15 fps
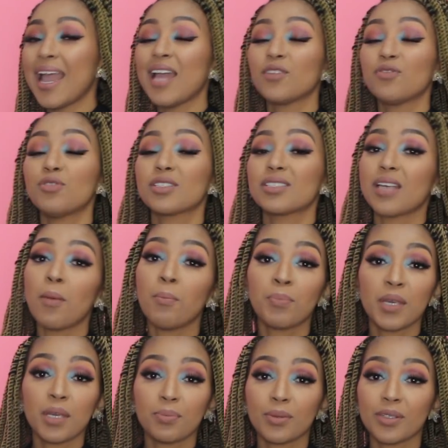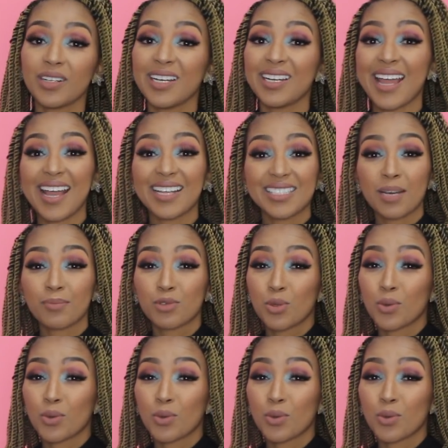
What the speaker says: And for some people, it adds up